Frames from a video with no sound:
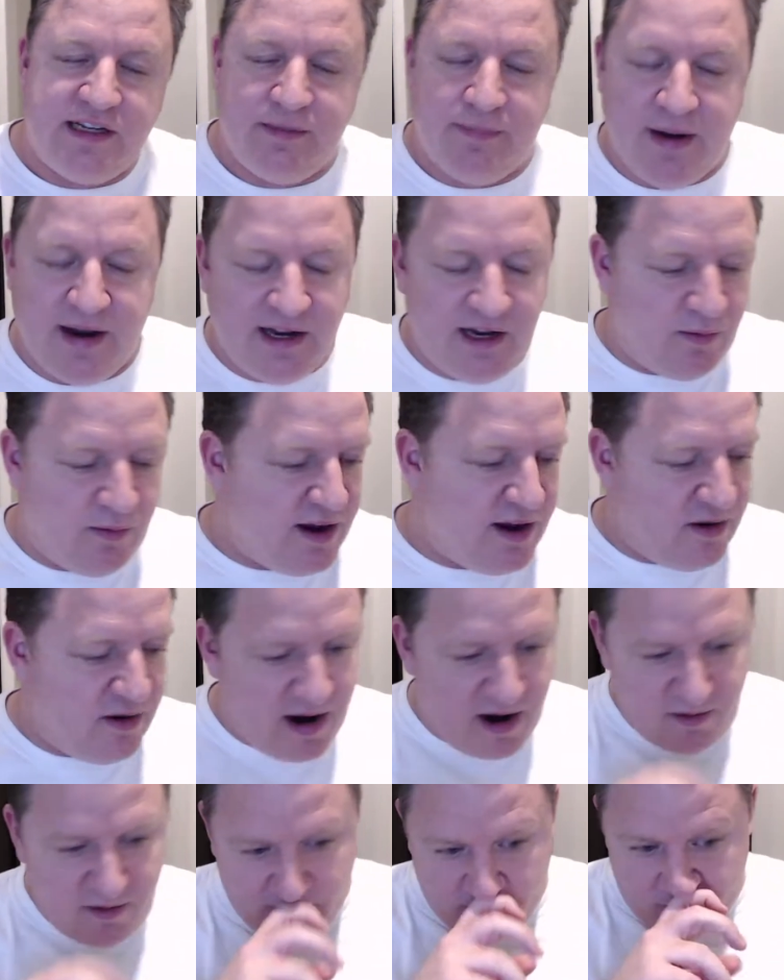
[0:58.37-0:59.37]
depending where you
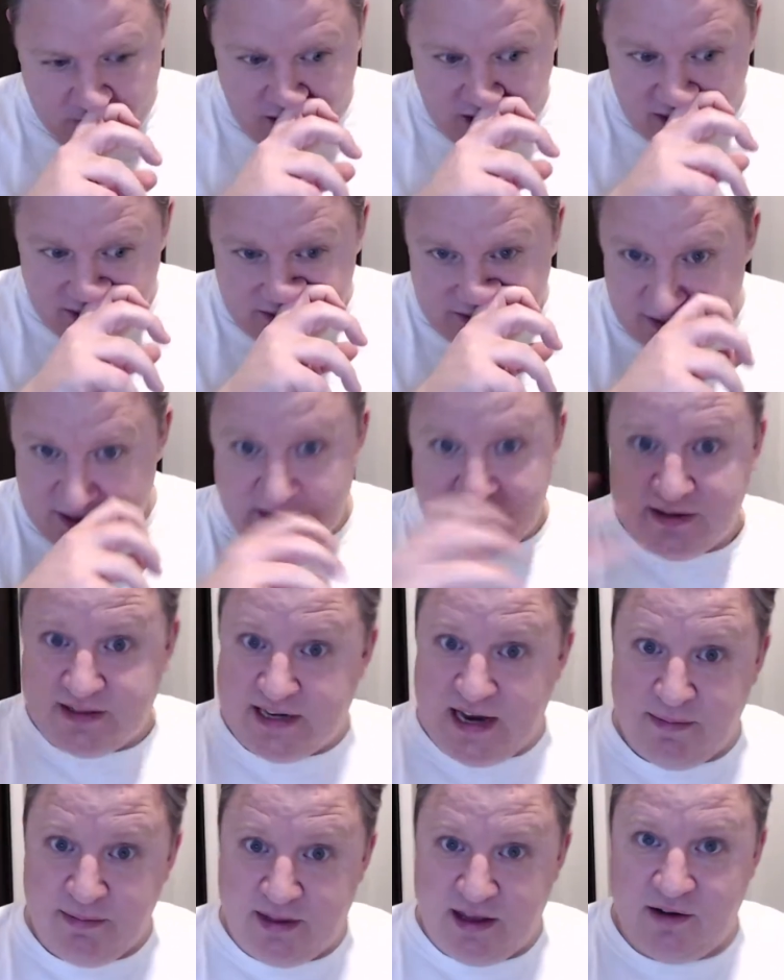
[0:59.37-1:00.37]
are in the world. They're the
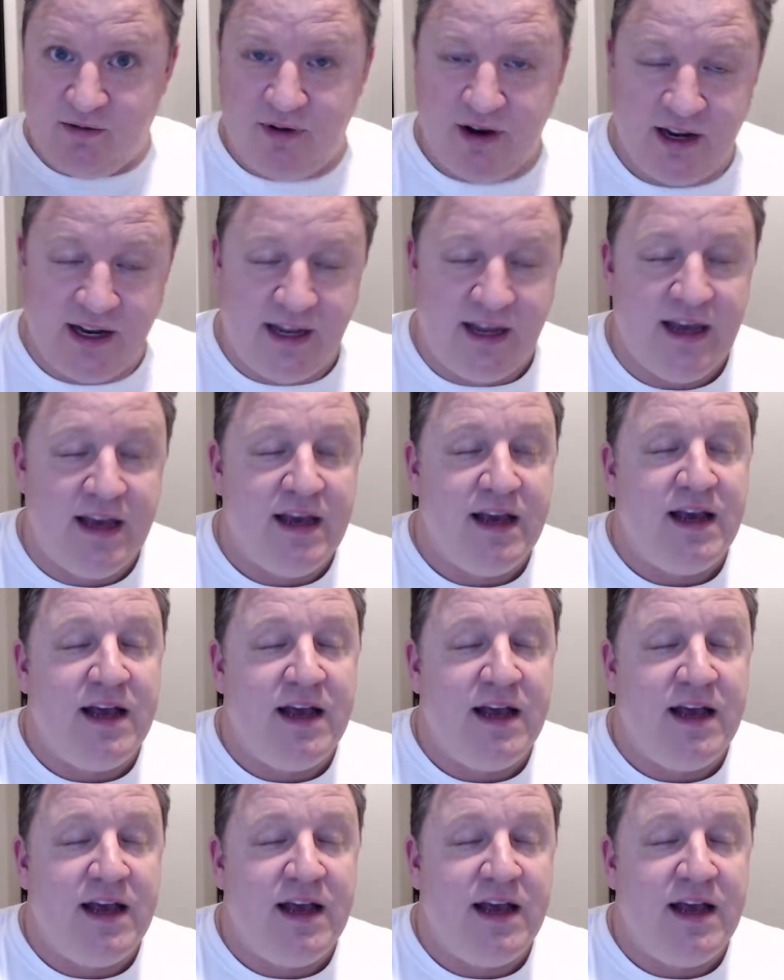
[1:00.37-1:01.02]
same thing, really.